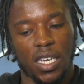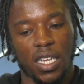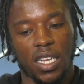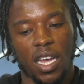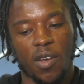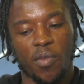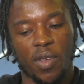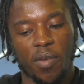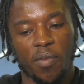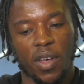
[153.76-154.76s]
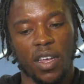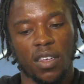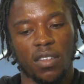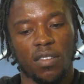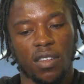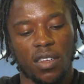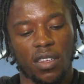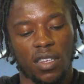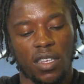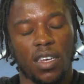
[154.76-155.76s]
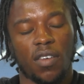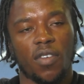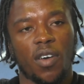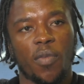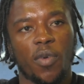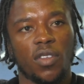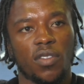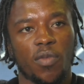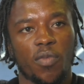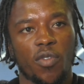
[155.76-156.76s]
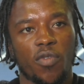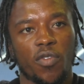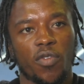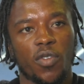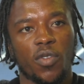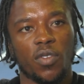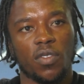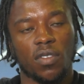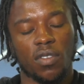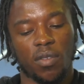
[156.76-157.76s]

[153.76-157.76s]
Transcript: And then now being back, it's I've got a point to prove, of course,